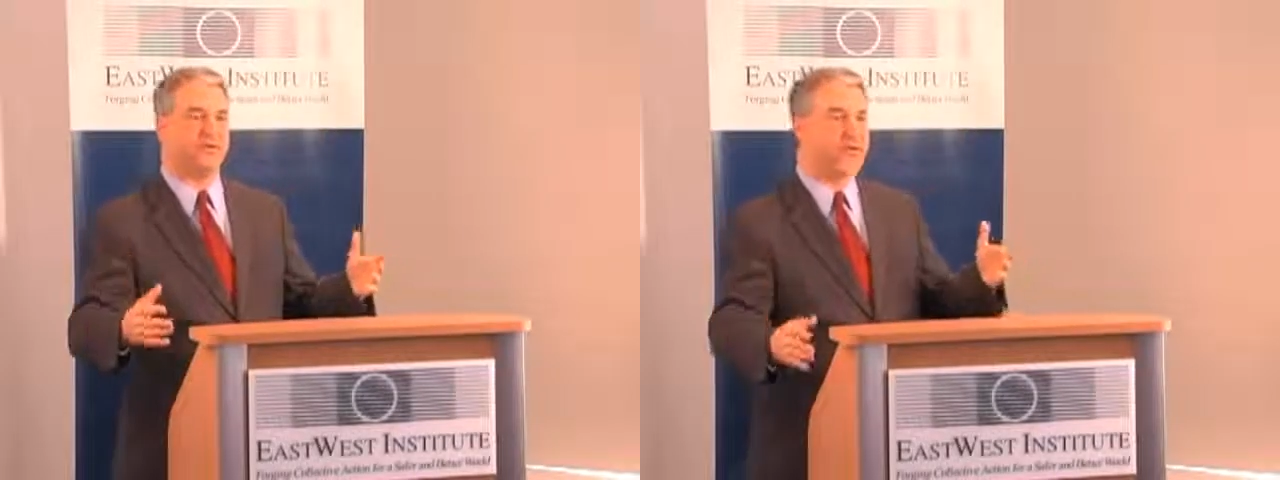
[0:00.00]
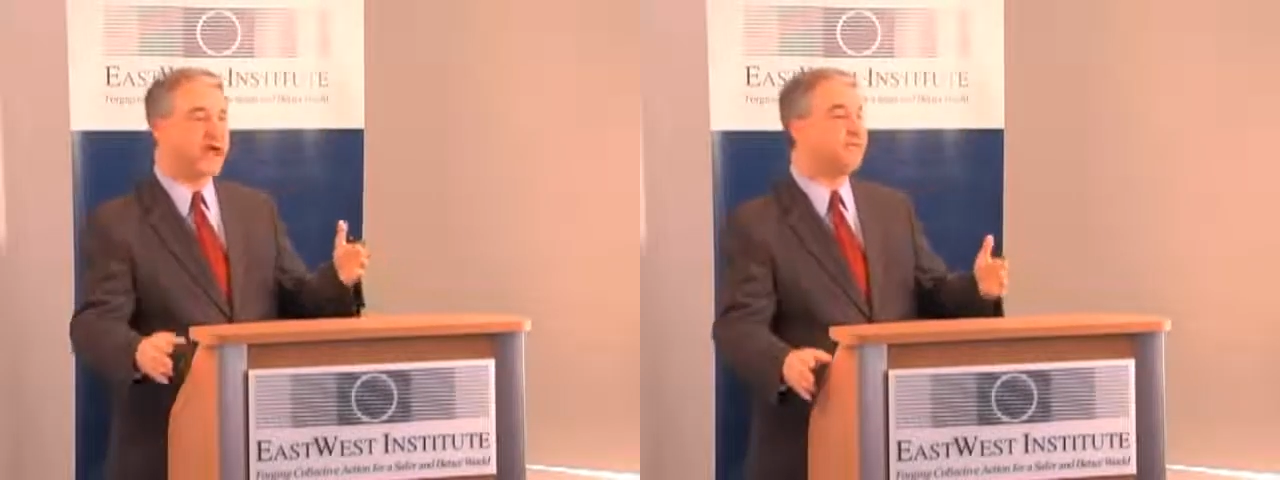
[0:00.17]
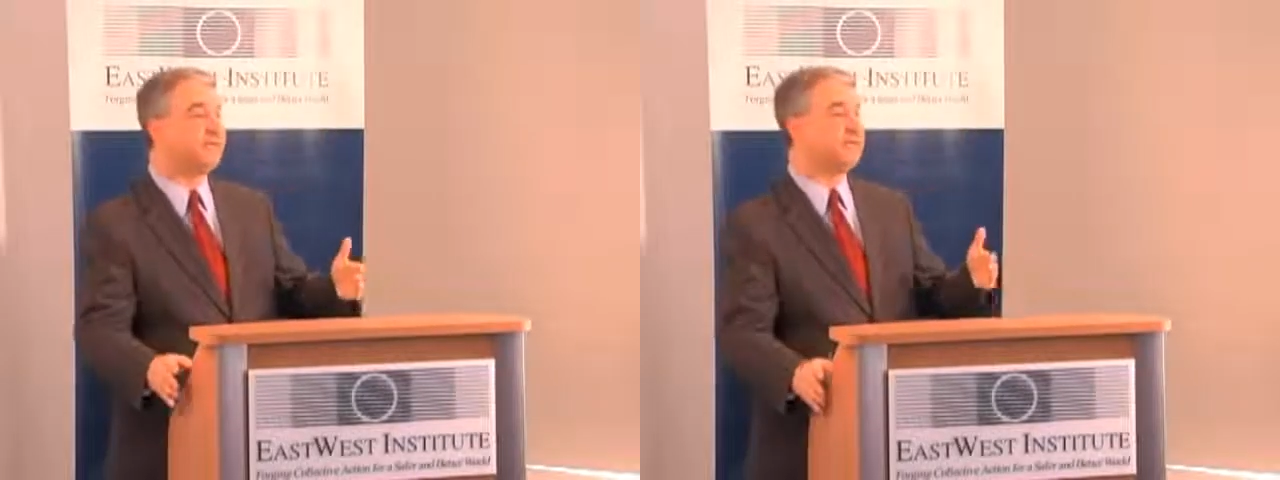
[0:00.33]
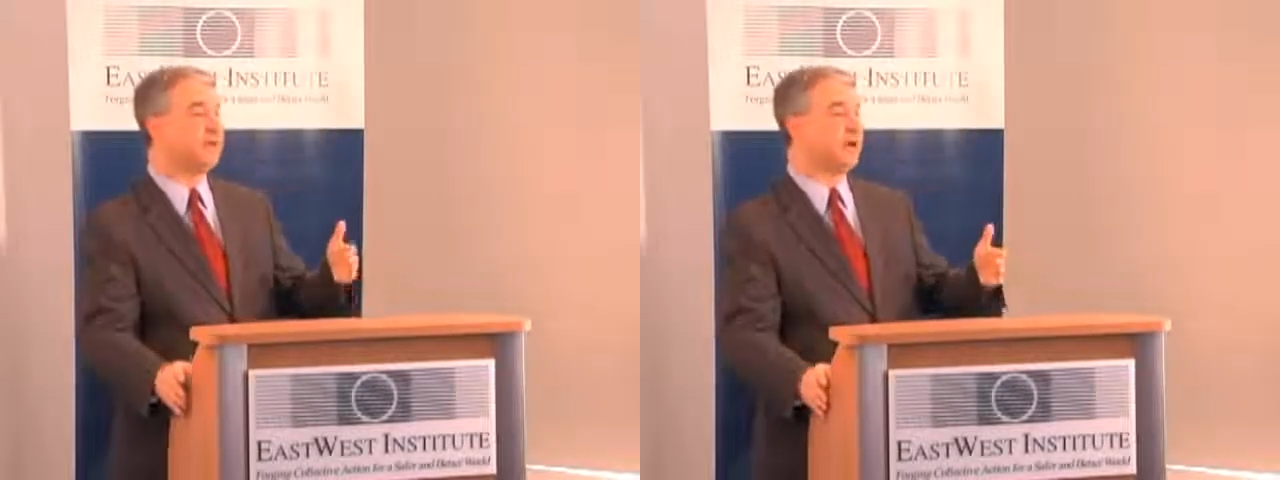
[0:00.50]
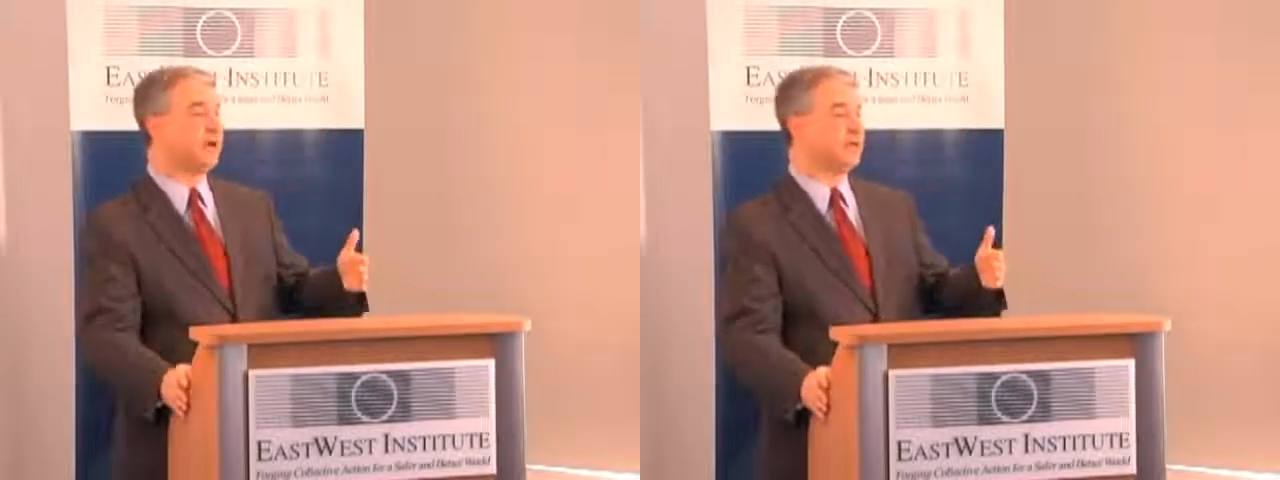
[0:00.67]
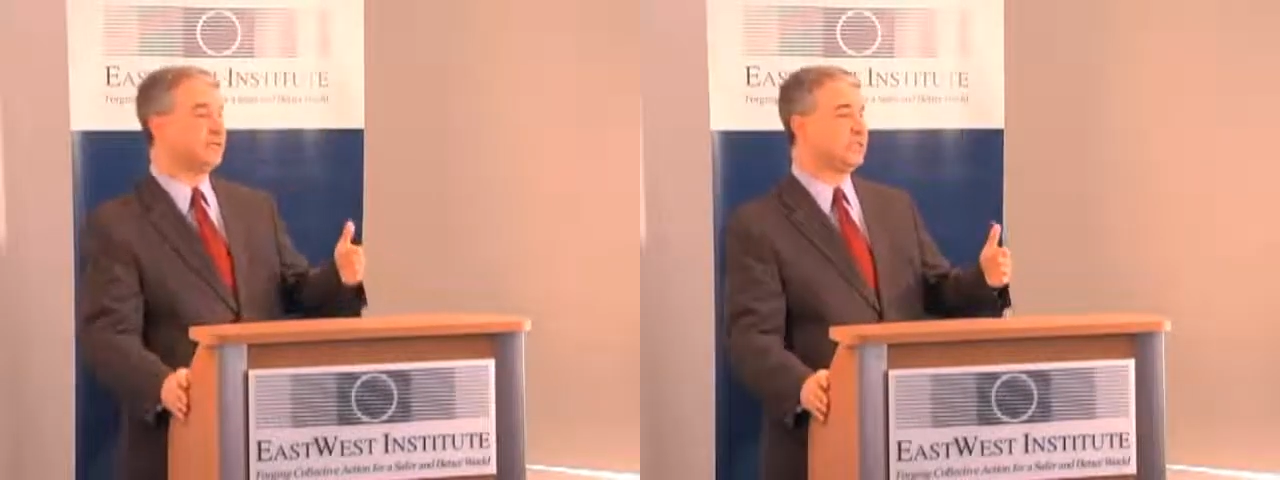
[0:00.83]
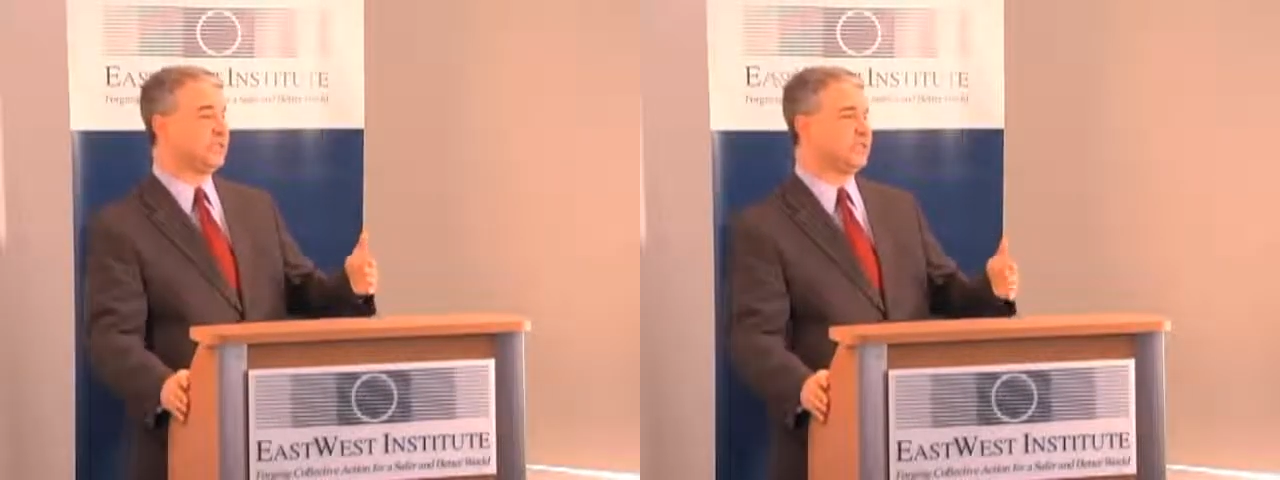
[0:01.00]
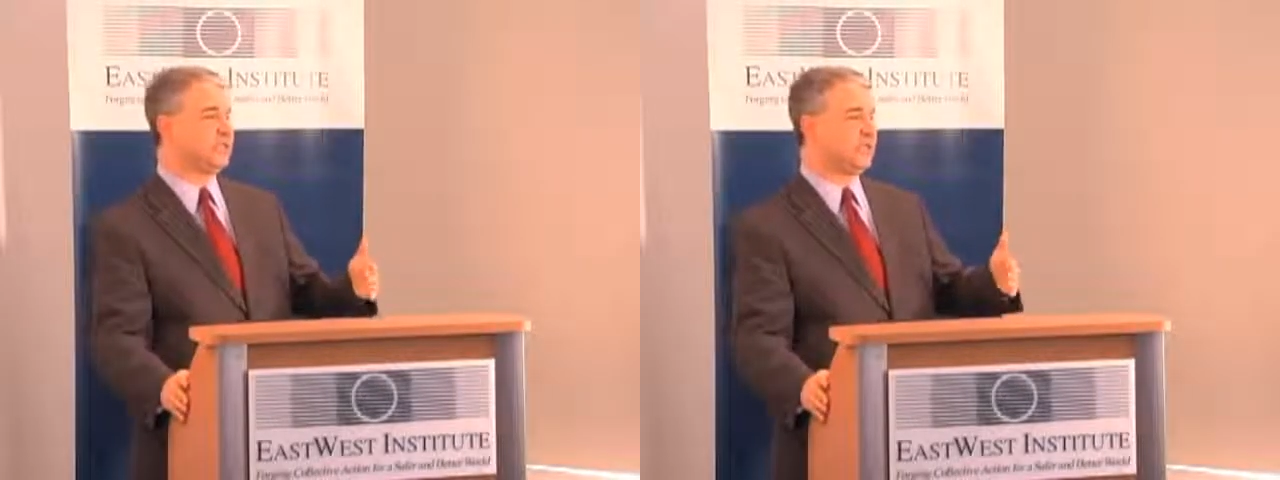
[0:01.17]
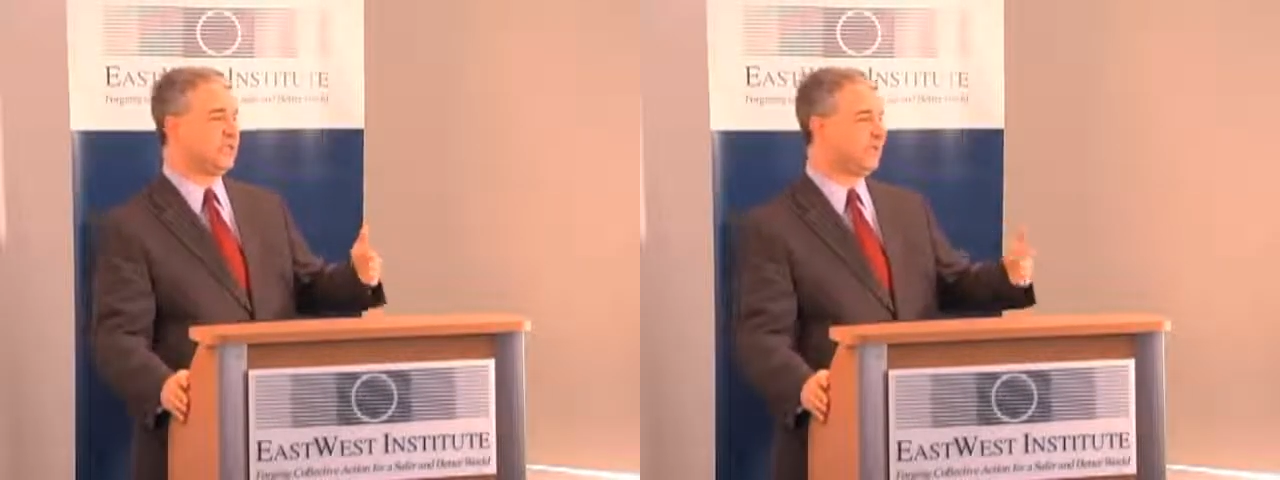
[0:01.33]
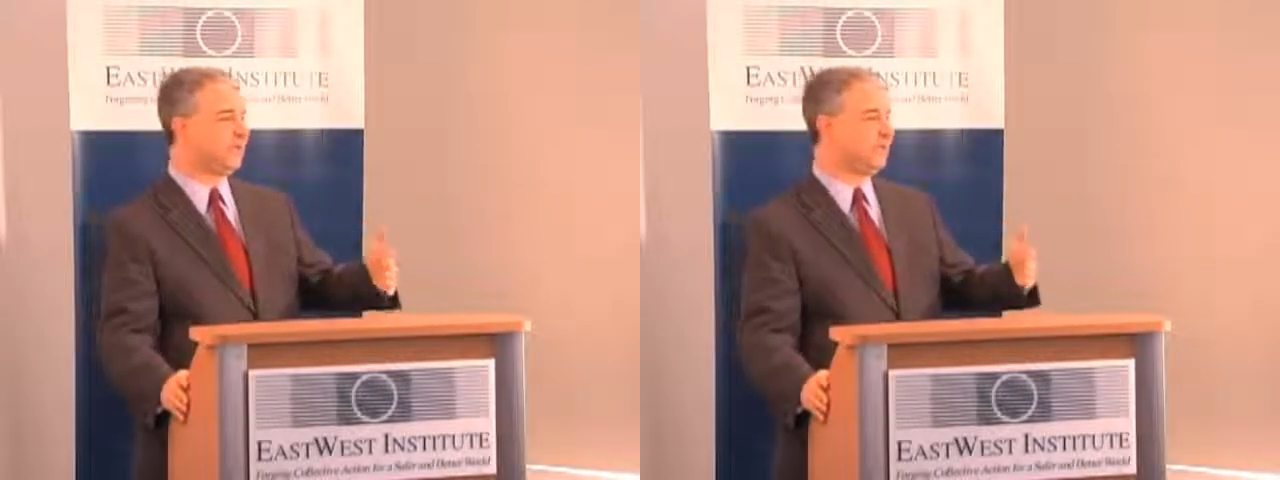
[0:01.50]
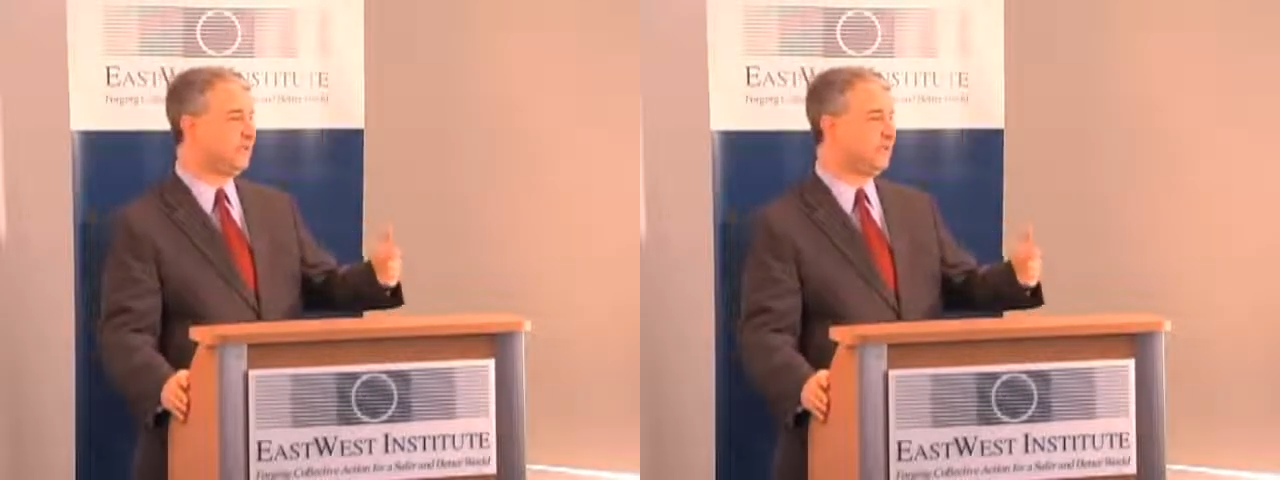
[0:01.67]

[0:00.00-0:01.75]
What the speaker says: the average American citizen gets